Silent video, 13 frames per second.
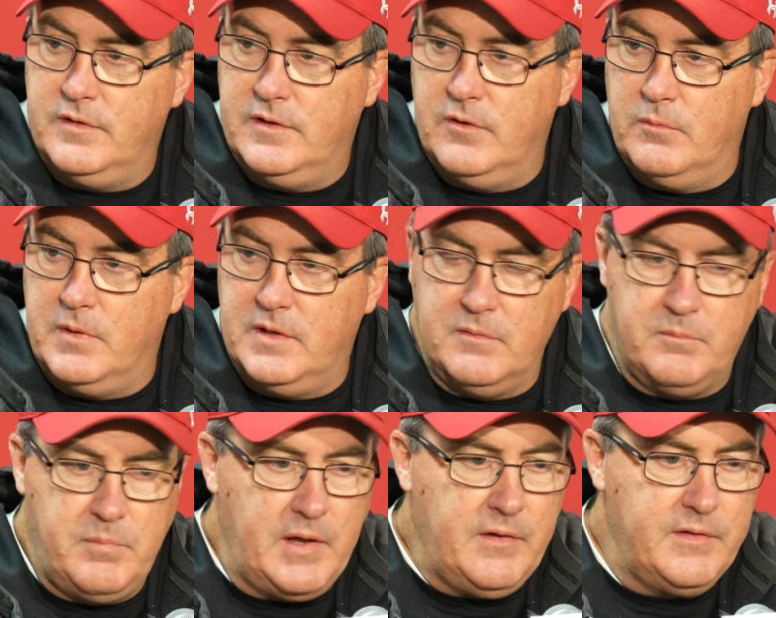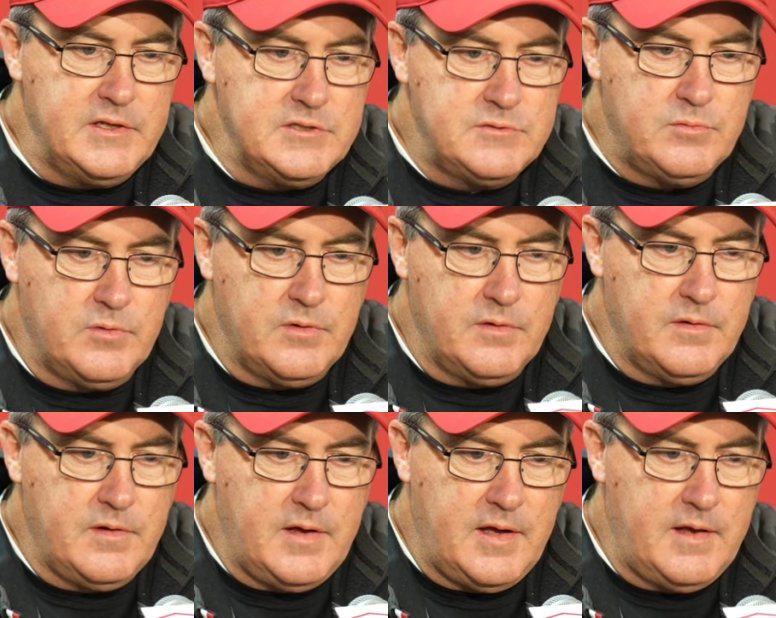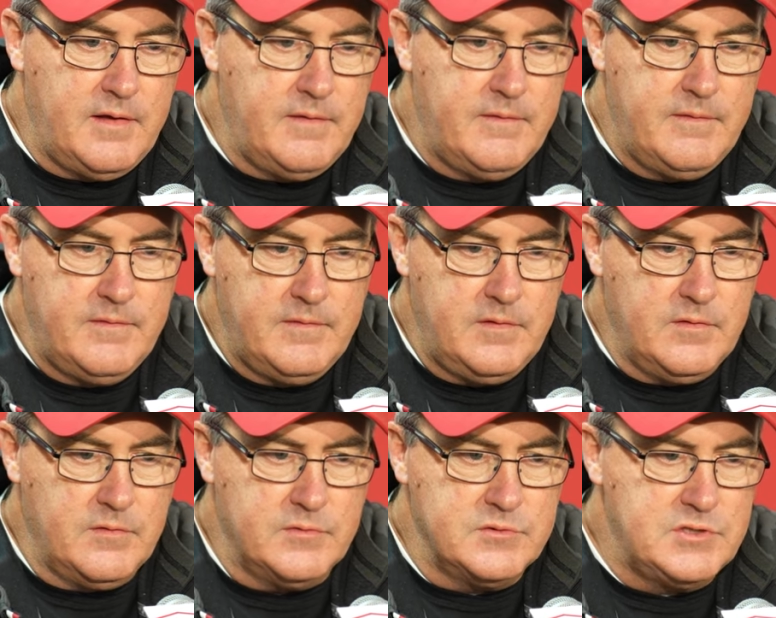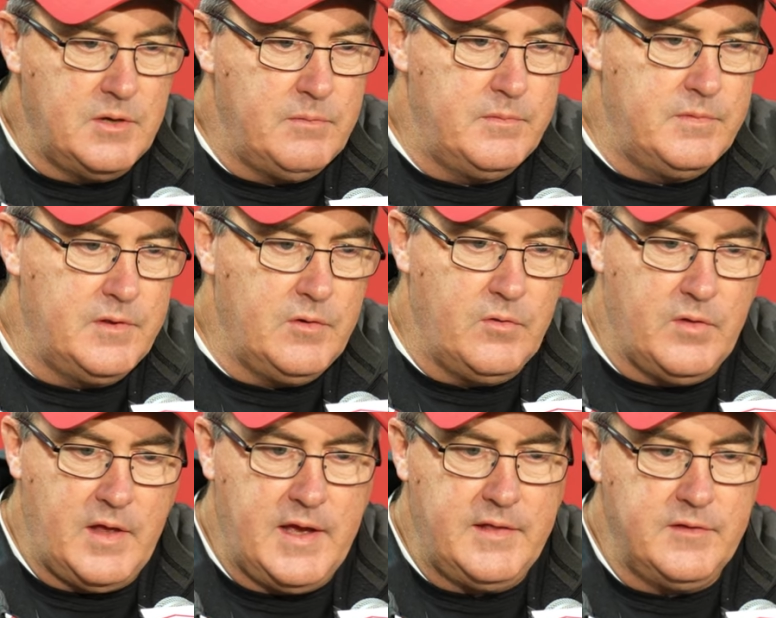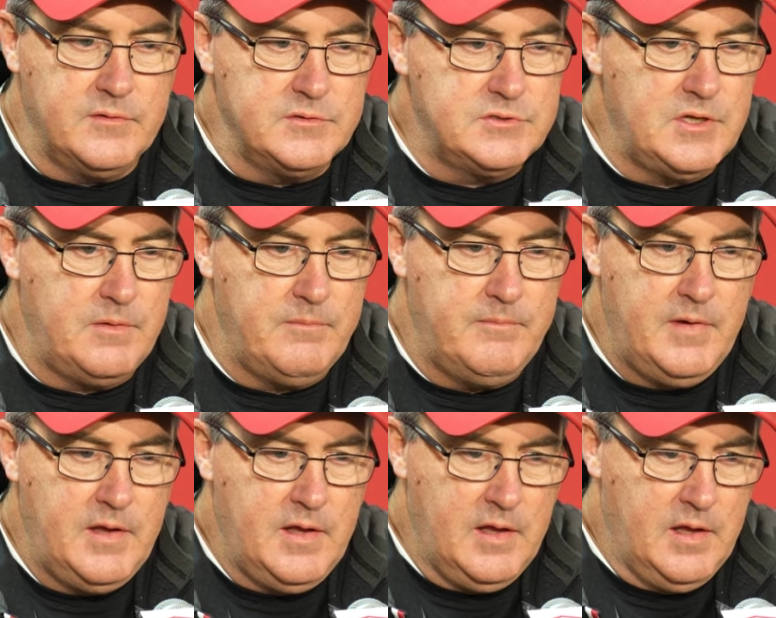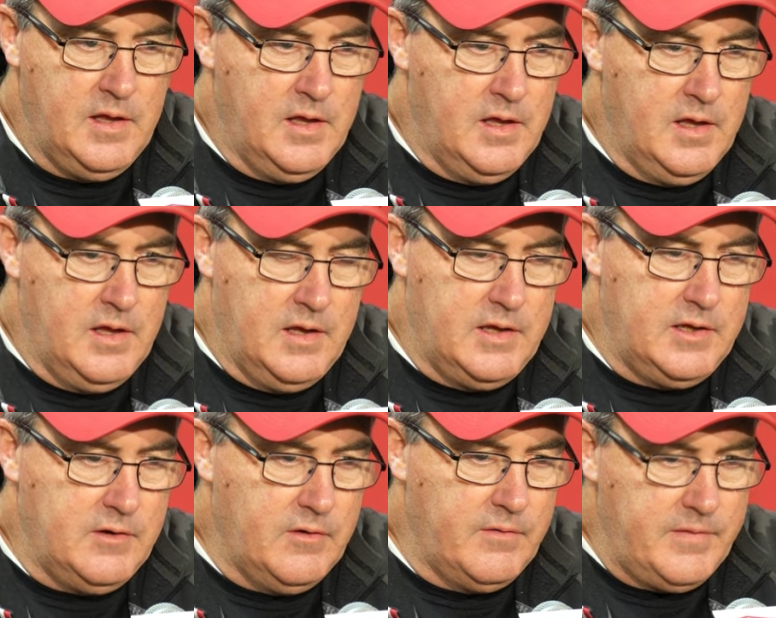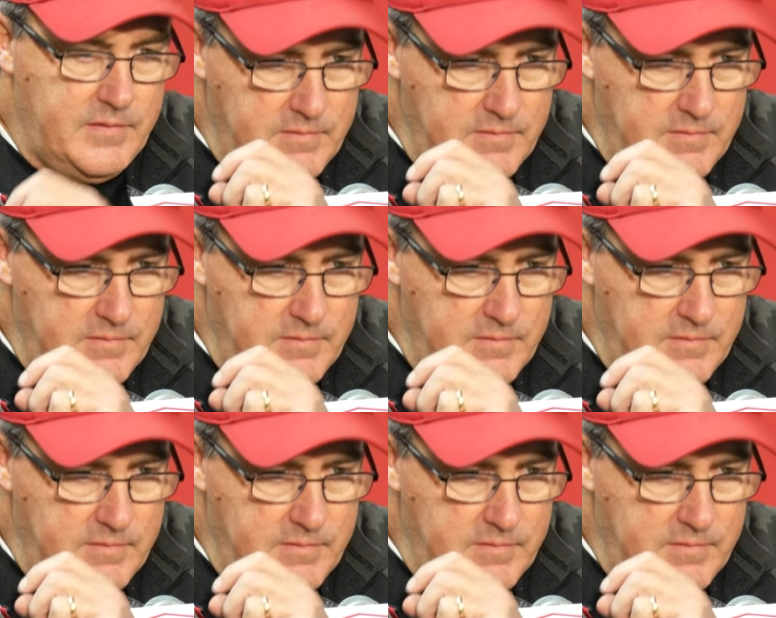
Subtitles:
You know, I mean, the penalties were, you know, some on the O line, or some, you know,